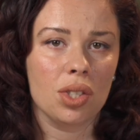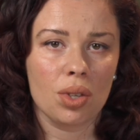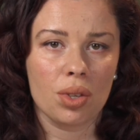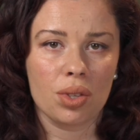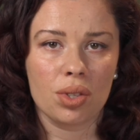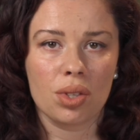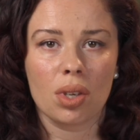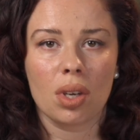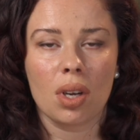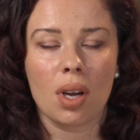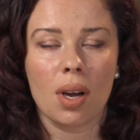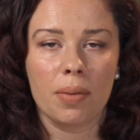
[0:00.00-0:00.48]

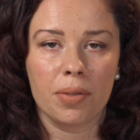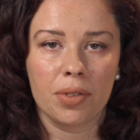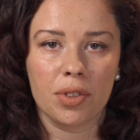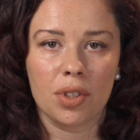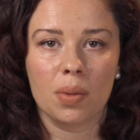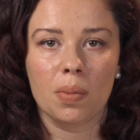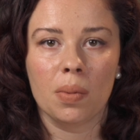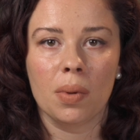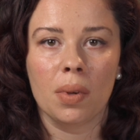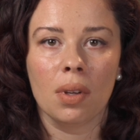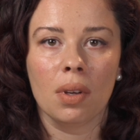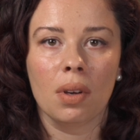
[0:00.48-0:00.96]
also
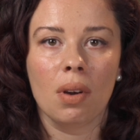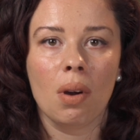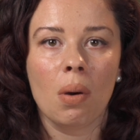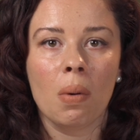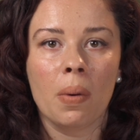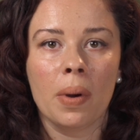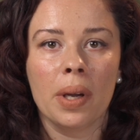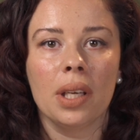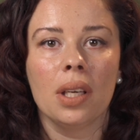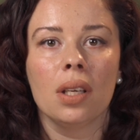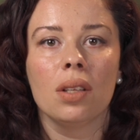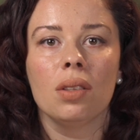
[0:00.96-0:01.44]
comfortable
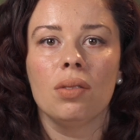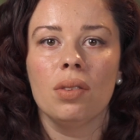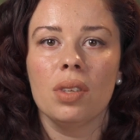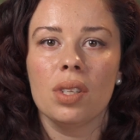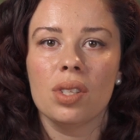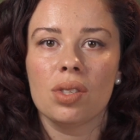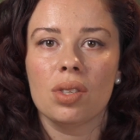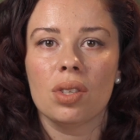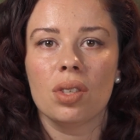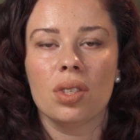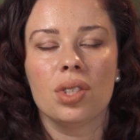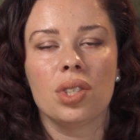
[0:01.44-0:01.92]
going and
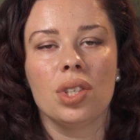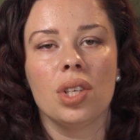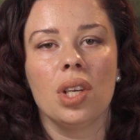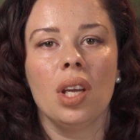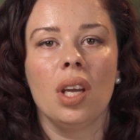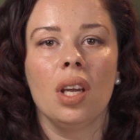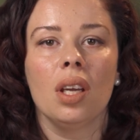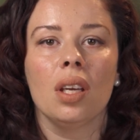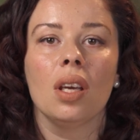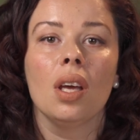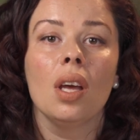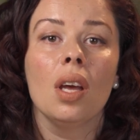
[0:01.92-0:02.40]

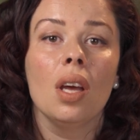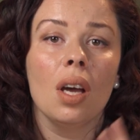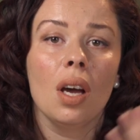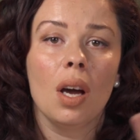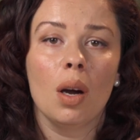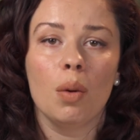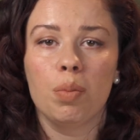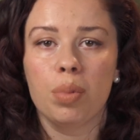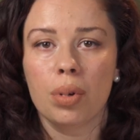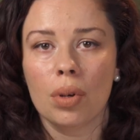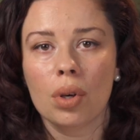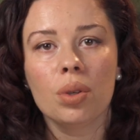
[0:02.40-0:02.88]
researching
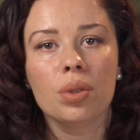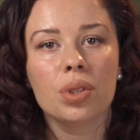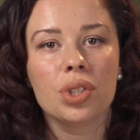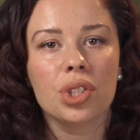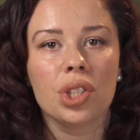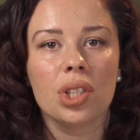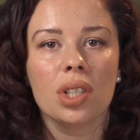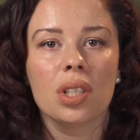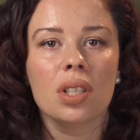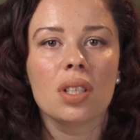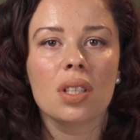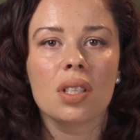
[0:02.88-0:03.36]

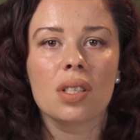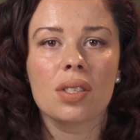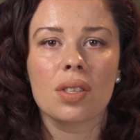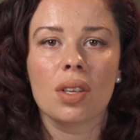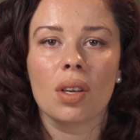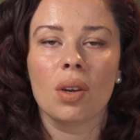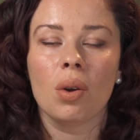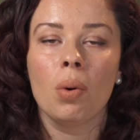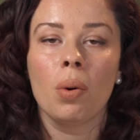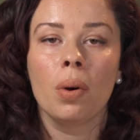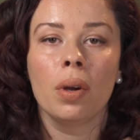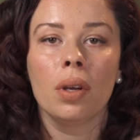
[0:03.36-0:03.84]
approaches
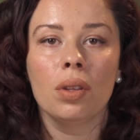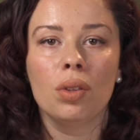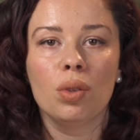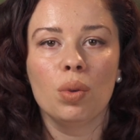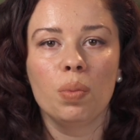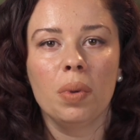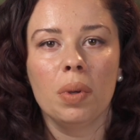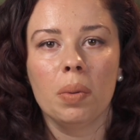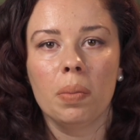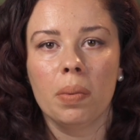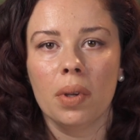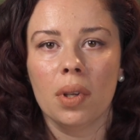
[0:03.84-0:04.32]
and going to
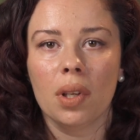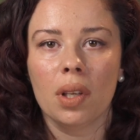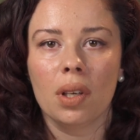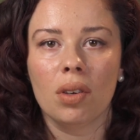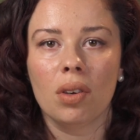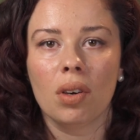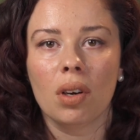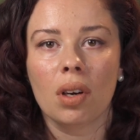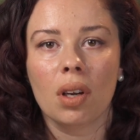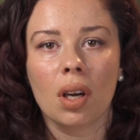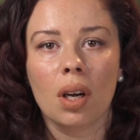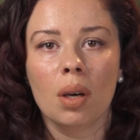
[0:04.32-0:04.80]
people in
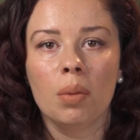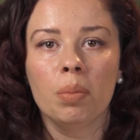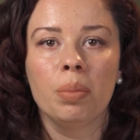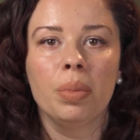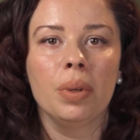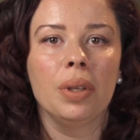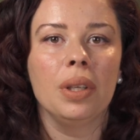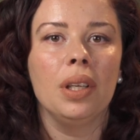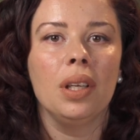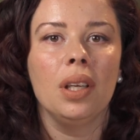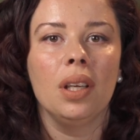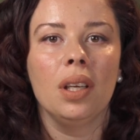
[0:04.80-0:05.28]
her
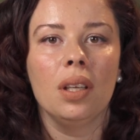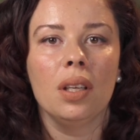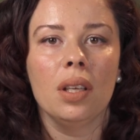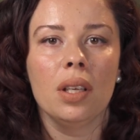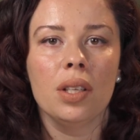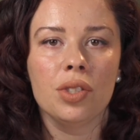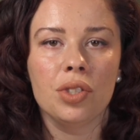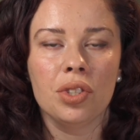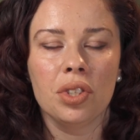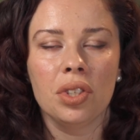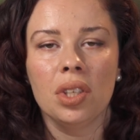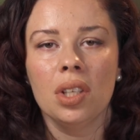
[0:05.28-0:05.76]
company,
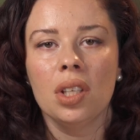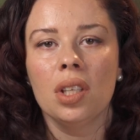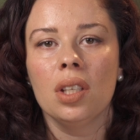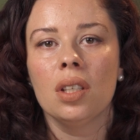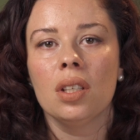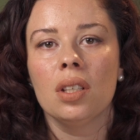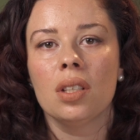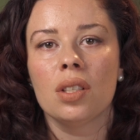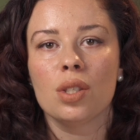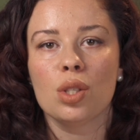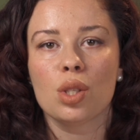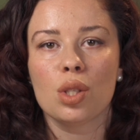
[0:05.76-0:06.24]

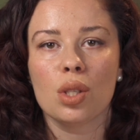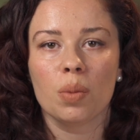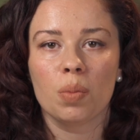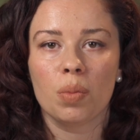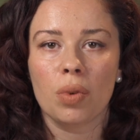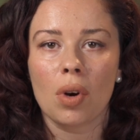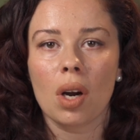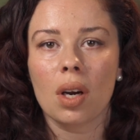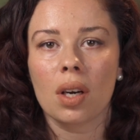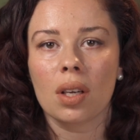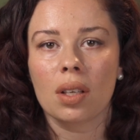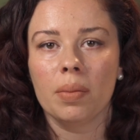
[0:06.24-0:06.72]
engineers and
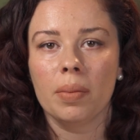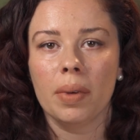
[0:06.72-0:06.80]
product